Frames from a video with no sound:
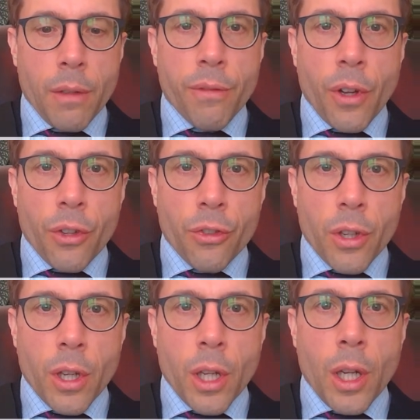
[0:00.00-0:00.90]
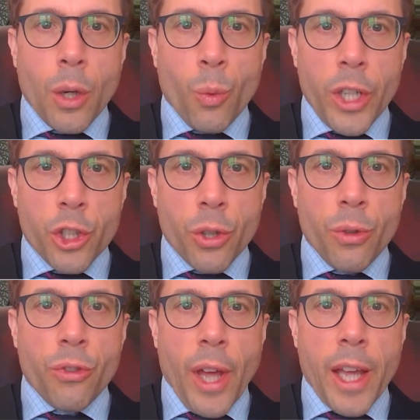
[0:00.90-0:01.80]
First, we
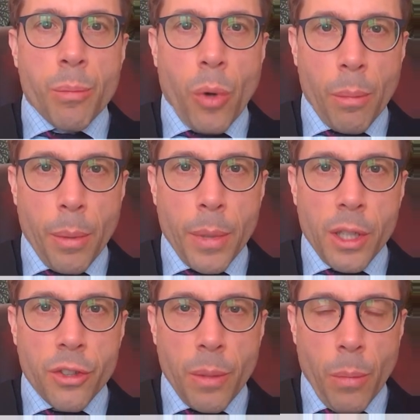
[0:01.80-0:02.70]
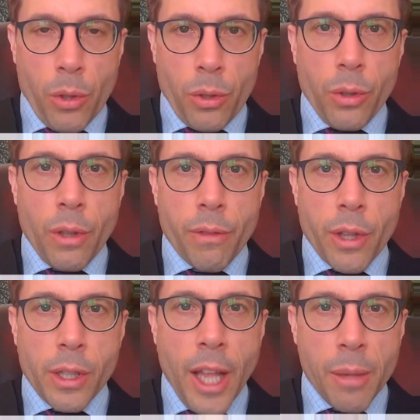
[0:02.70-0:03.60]
choose a probability model for
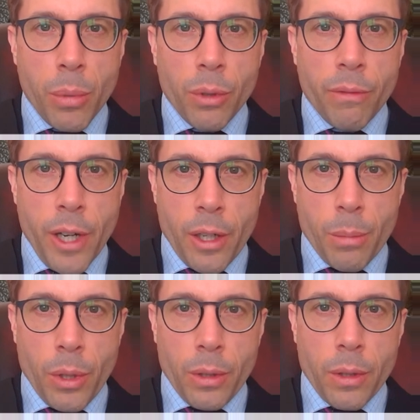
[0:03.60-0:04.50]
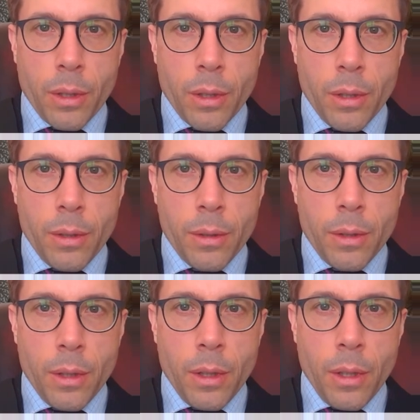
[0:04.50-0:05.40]
the label variable.
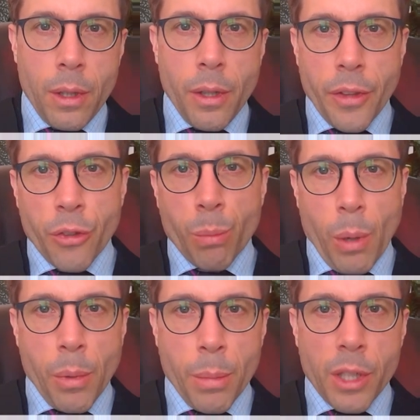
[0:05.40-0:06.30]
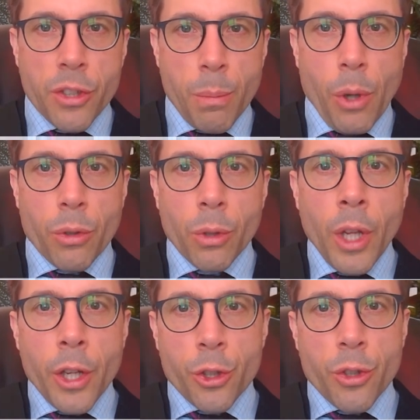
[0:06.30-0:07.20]
This probability model
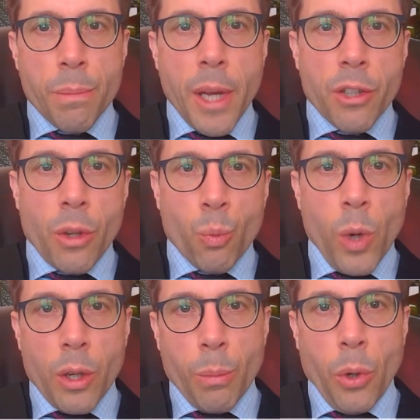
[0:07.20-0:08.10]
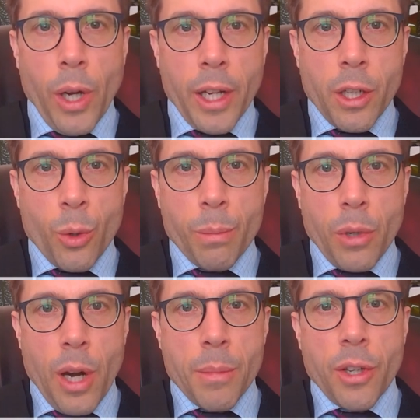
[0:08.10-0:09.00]
should depend on one or more unknown
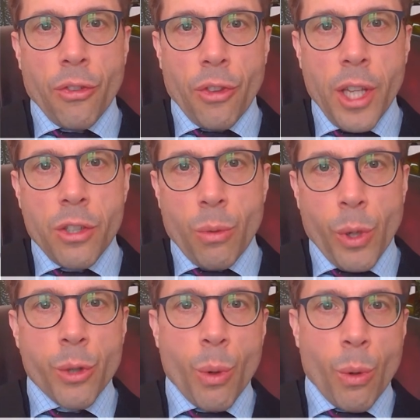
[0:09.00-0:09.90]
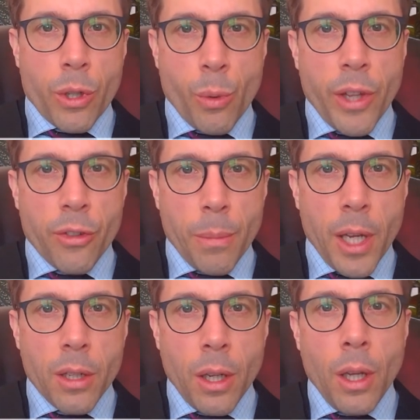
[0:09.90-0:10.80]
parameters theta, which we want to
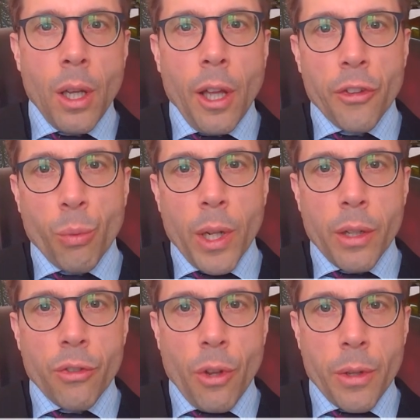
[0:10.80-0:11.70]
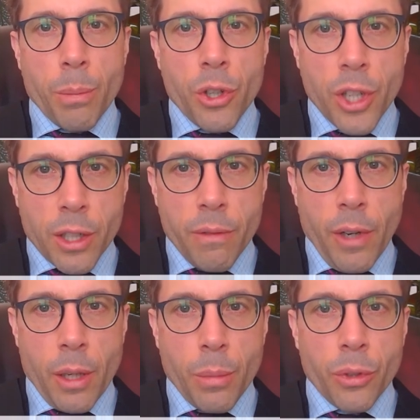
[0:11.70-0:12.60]
estimate, as well as on the predictor
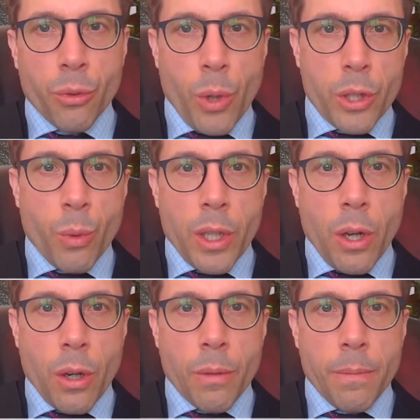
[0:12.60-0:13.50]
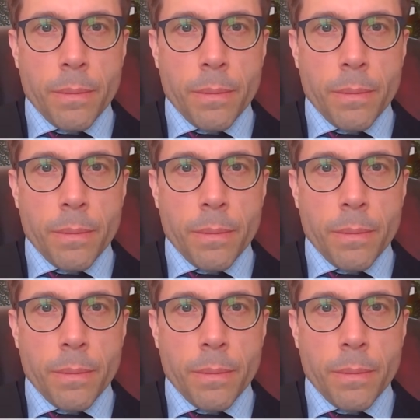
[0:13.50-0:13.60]
variables, which we know.